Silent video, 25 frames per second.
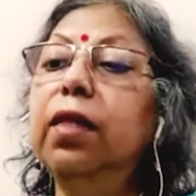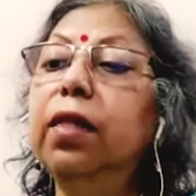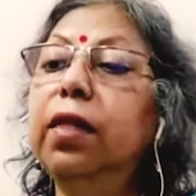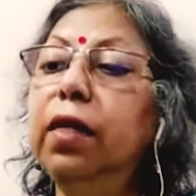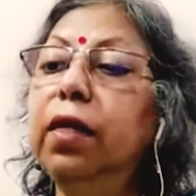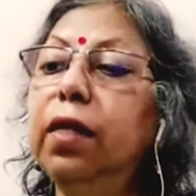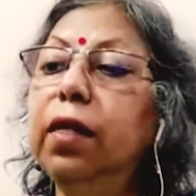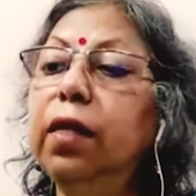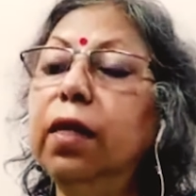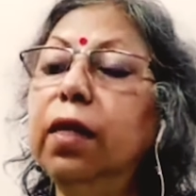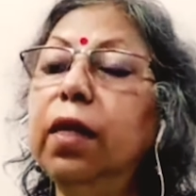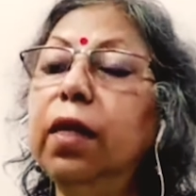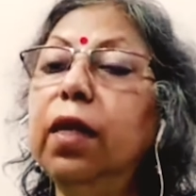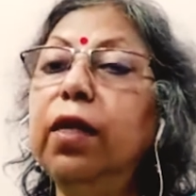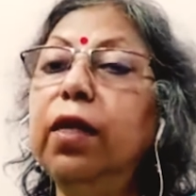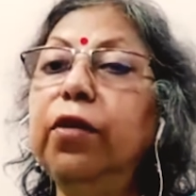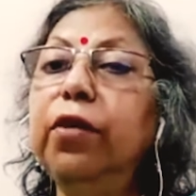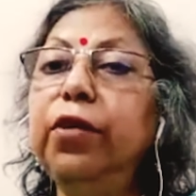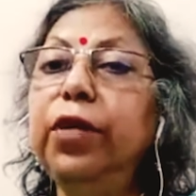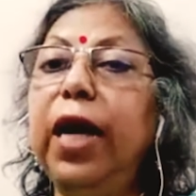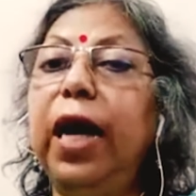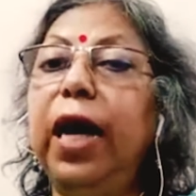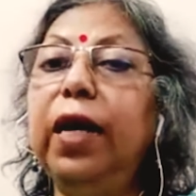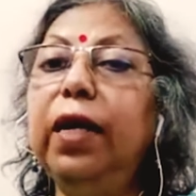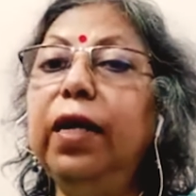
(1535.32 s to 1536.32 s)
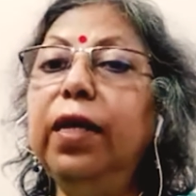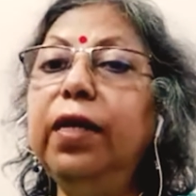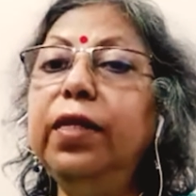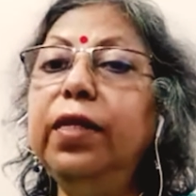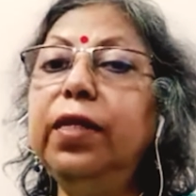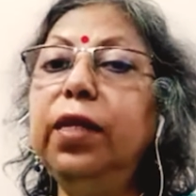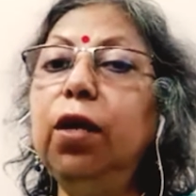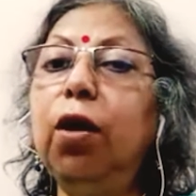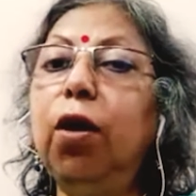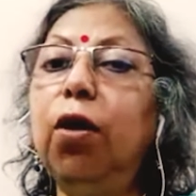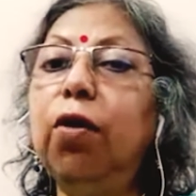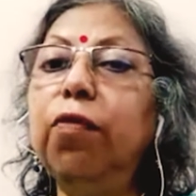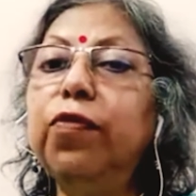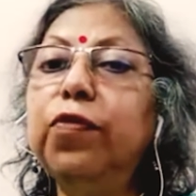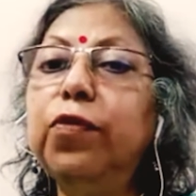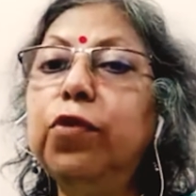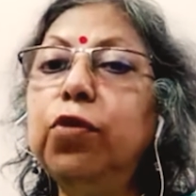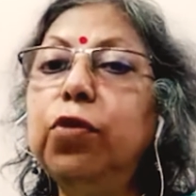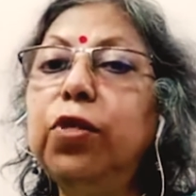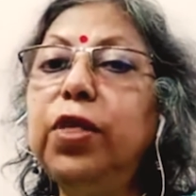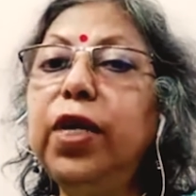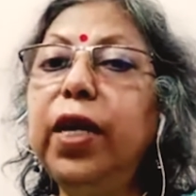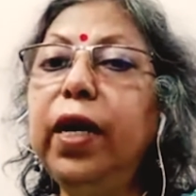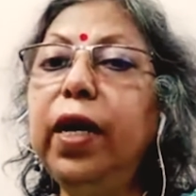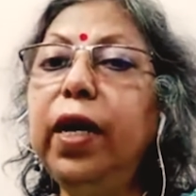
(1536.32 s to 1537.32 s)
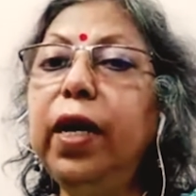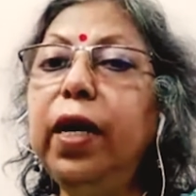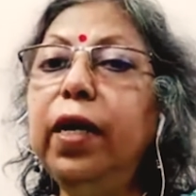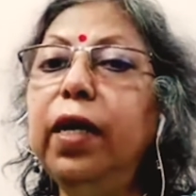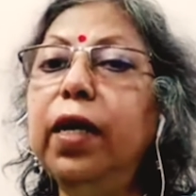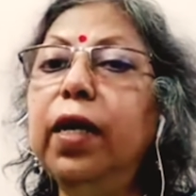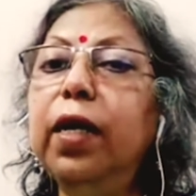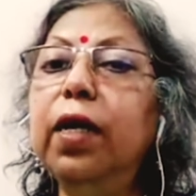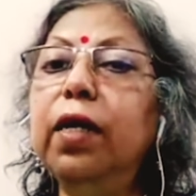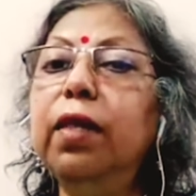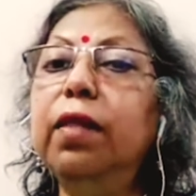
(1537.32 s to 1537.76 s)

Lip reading: the reality of today,